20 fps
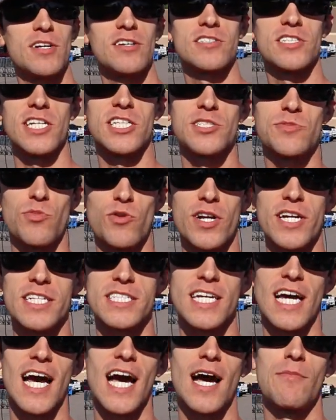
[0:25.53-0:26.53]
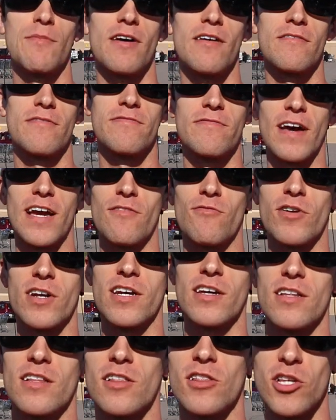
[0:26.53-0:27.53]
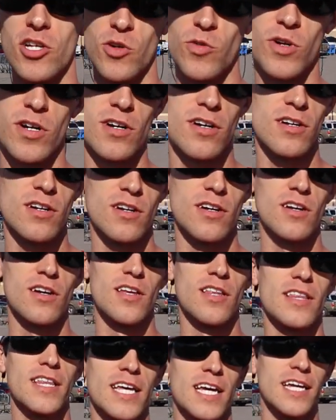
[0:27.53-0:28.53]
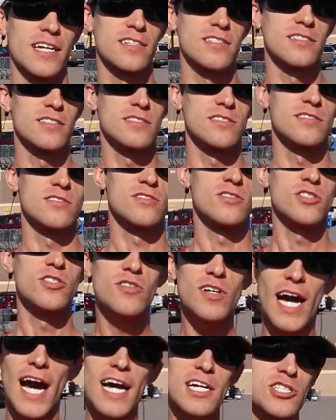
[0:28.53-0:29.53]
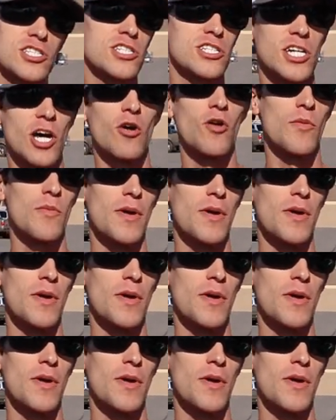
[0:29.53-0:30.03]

there's a springtime favorite lure that you guys should know